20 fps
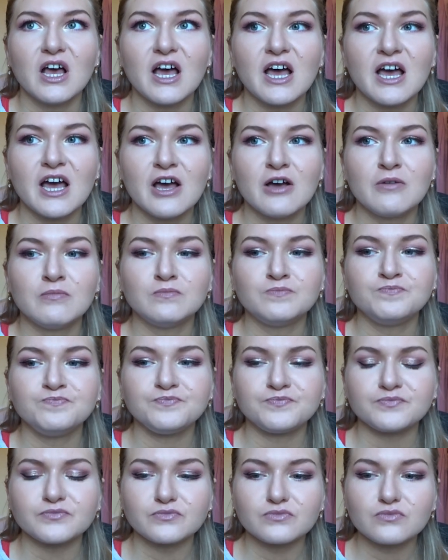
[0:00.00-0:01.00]

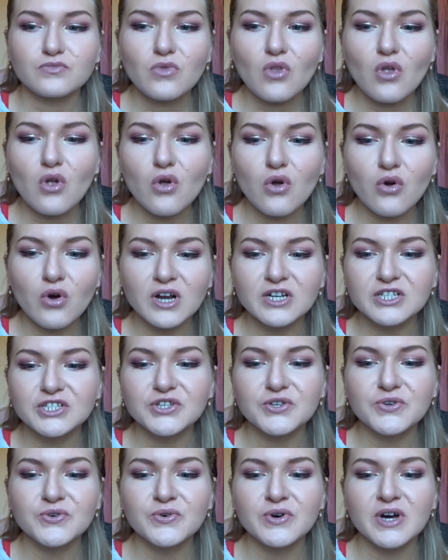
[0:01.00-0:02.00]
or I'd
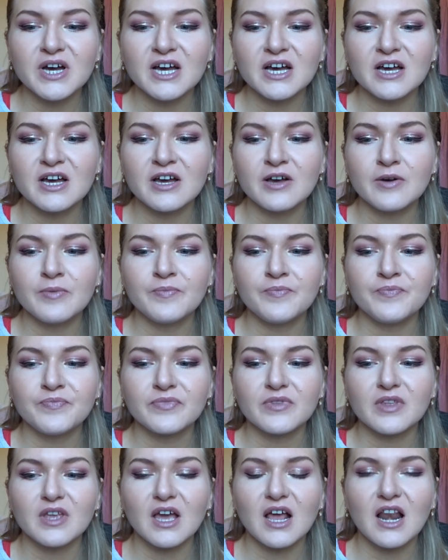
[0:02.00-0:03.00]
do a
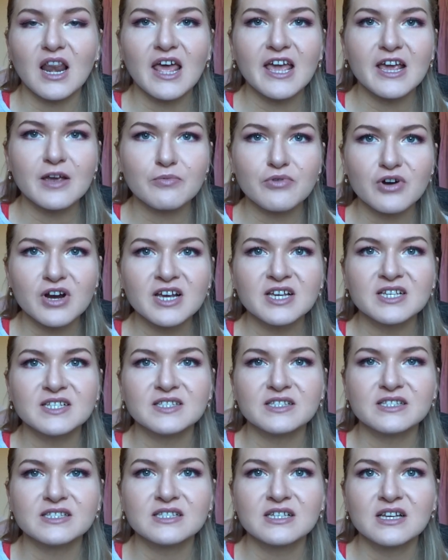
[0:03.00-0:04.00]
leg
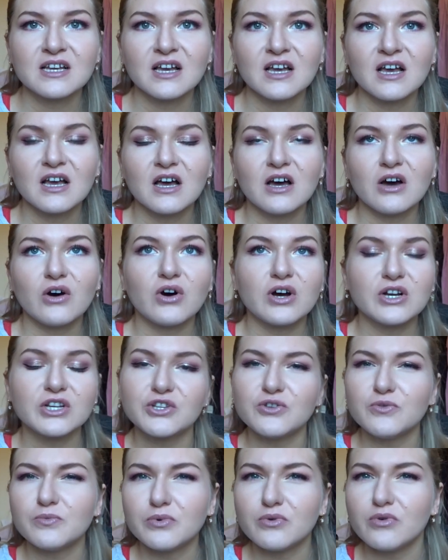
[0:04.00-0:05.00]
press, or I'd
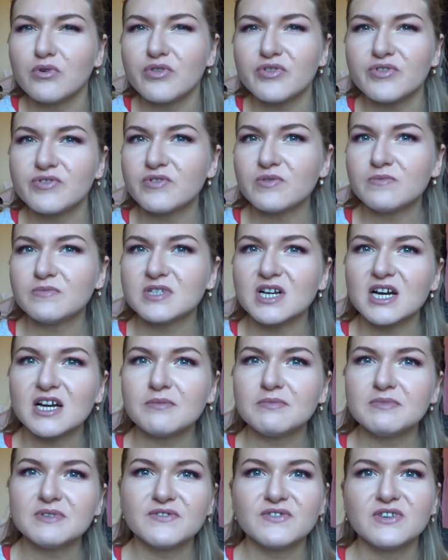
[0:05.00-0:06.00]
do both
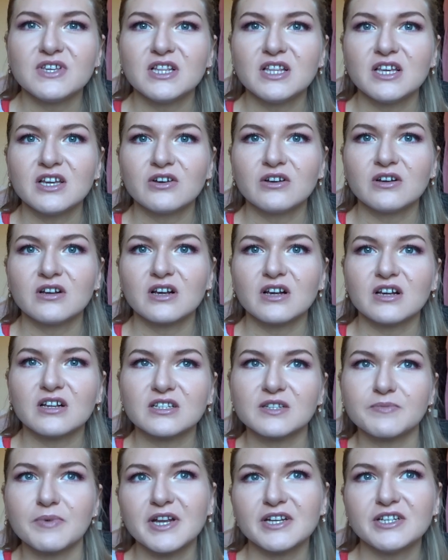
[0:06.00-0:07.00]
sometimes,
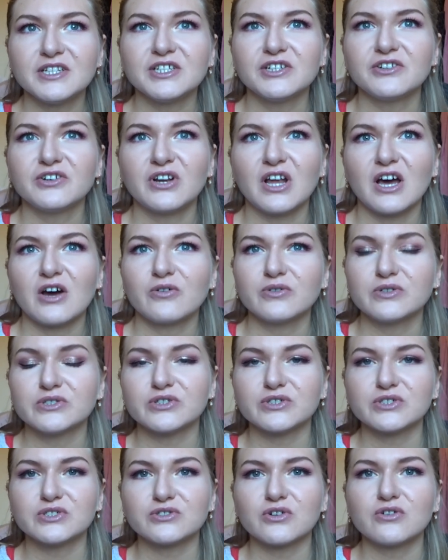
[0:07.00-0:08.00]
depending on how
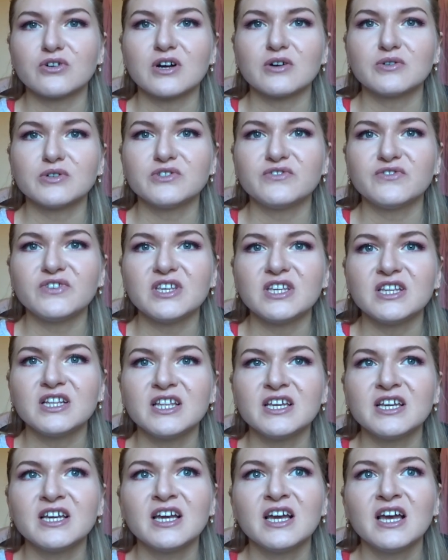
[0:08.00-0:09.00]
sort of strong I was
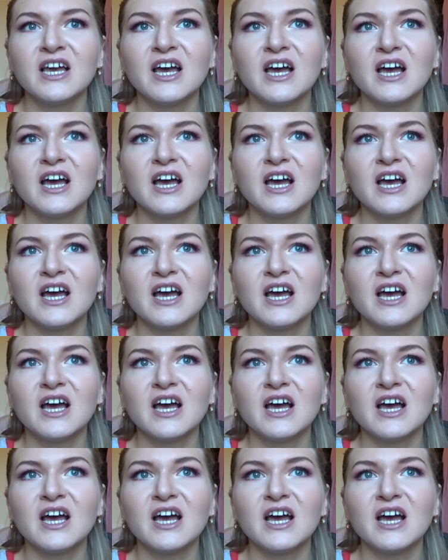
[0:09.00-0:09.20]
feeling,